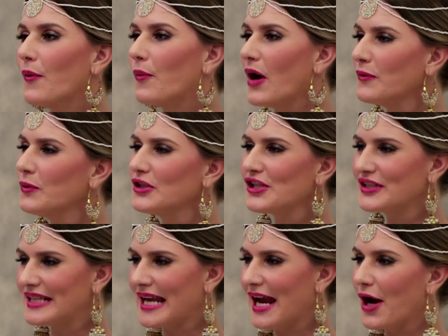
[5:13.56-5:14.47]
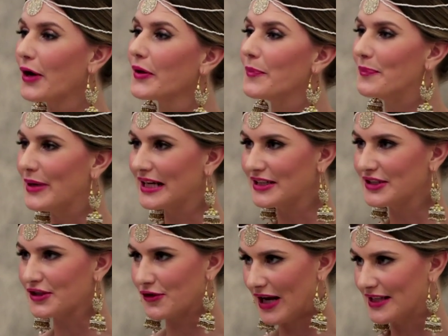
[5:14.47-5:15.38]
What would you say are the
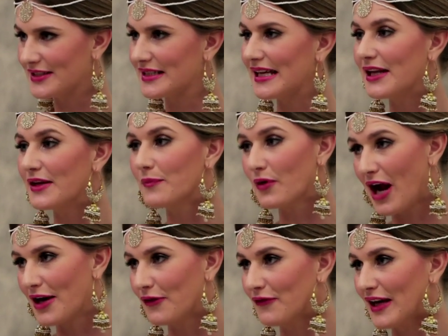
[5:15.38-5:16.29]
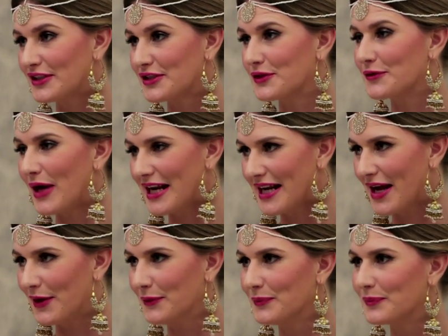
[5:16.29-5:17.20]
biggest trends in bridal fashion right
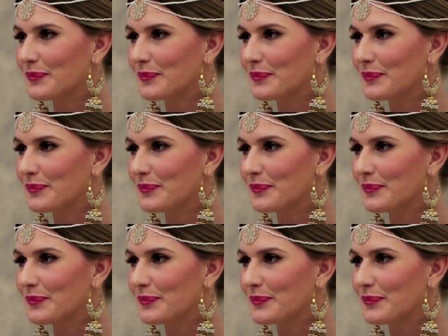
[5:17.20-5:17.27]
now?